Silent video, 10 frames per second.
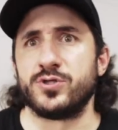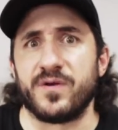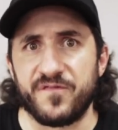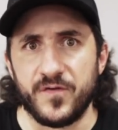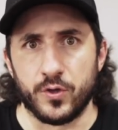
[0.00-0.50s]
There's a
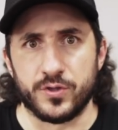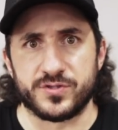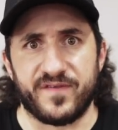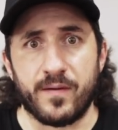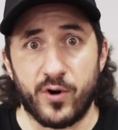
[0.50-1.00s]
feel,
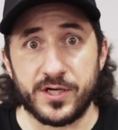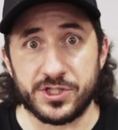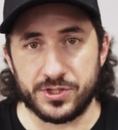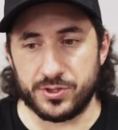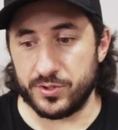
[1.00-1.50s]
there's a
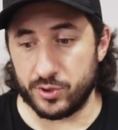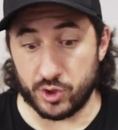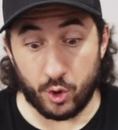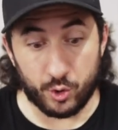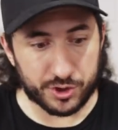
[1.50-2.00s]
vibration to it, there's
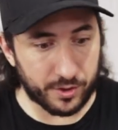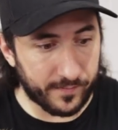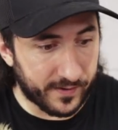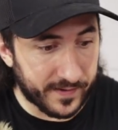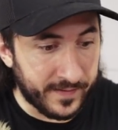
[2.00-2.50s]
a culture
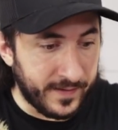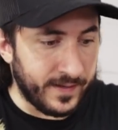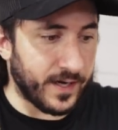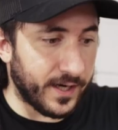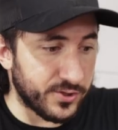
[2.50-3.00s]
about
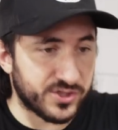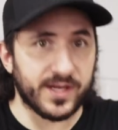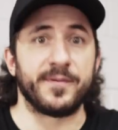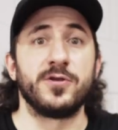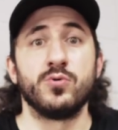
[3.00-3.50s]
it. You
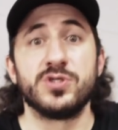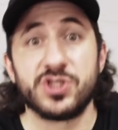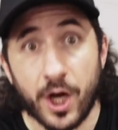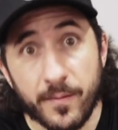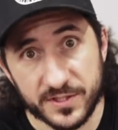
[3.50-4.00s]
step into a
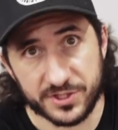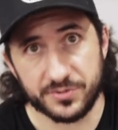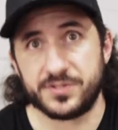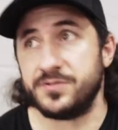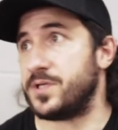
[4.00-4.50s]
Jamba
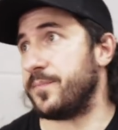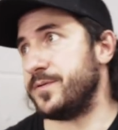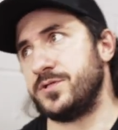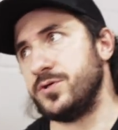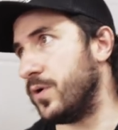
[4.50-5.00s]
Juice, you step
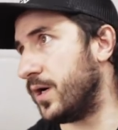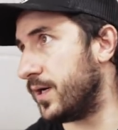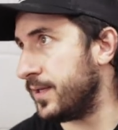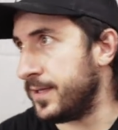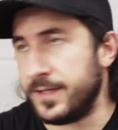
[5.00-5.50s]
into
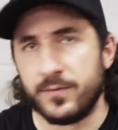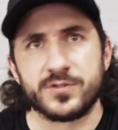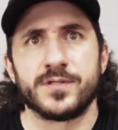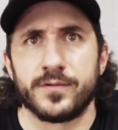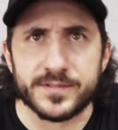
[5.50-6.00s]
a,
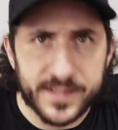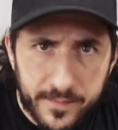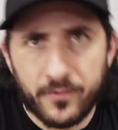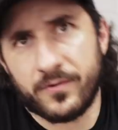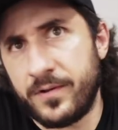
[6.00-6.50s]
what's another
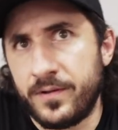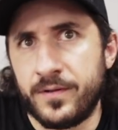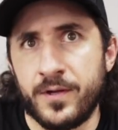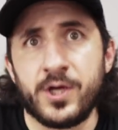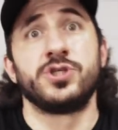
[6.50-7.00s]
example?
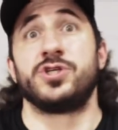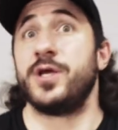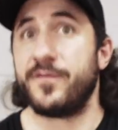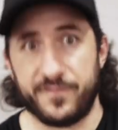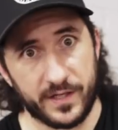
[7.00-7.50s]

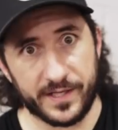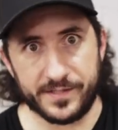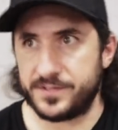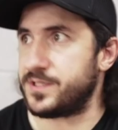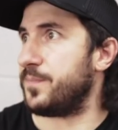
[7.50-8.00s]
Chick-fil-A,
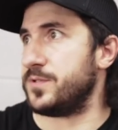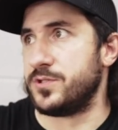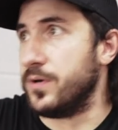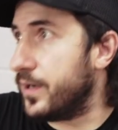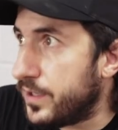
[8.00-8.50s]
you step
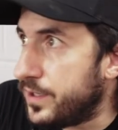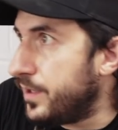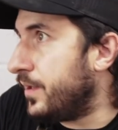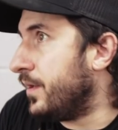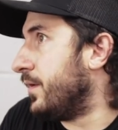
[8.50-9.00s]
into
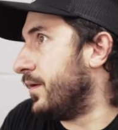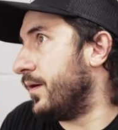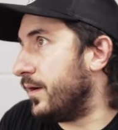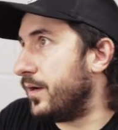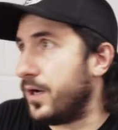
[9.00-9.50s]

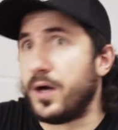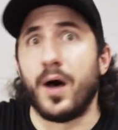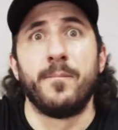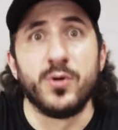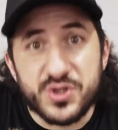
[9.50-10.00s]

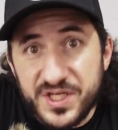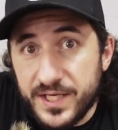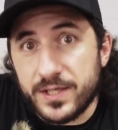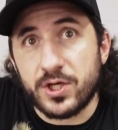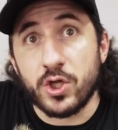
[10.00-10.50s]
a
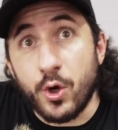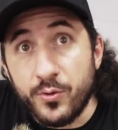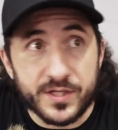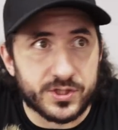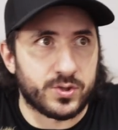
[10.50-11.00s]
boutique
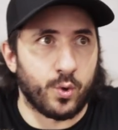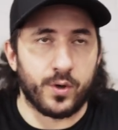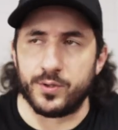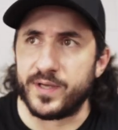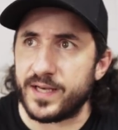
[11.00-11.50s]
clothing store
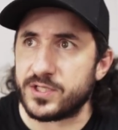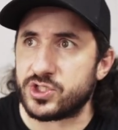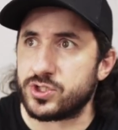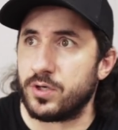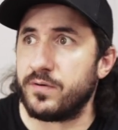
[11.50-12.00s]
and you get a
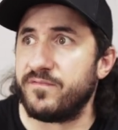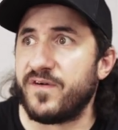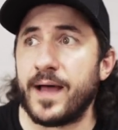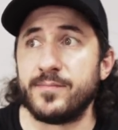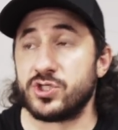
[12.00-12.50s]
certain
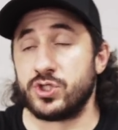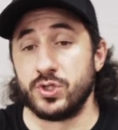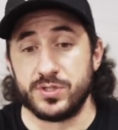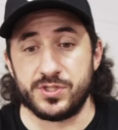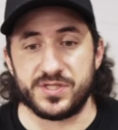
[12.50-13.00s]
vibe as
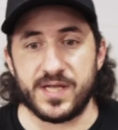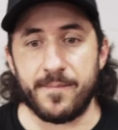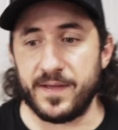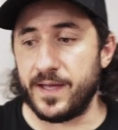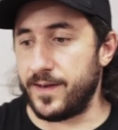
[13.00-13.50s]
soon as you
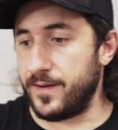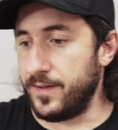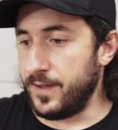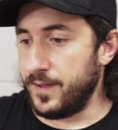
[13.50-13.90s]
step in.